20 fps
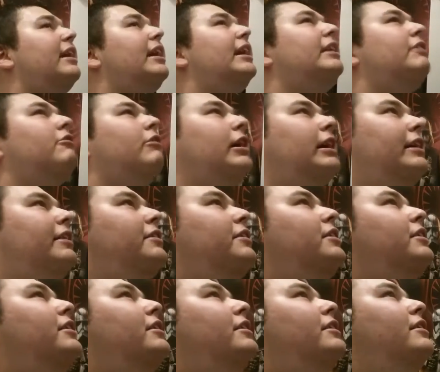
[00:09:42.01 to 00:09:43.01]
Anyway,
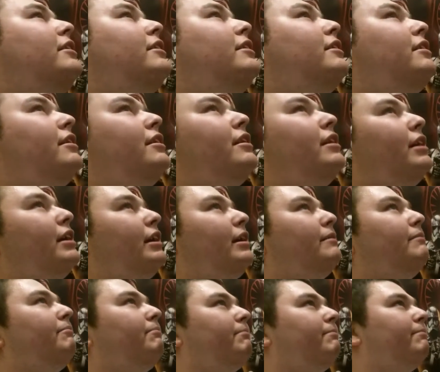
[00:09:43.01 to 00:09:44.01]
I
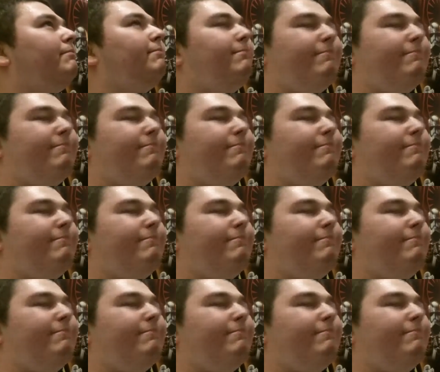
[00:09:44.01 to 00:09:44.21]
don't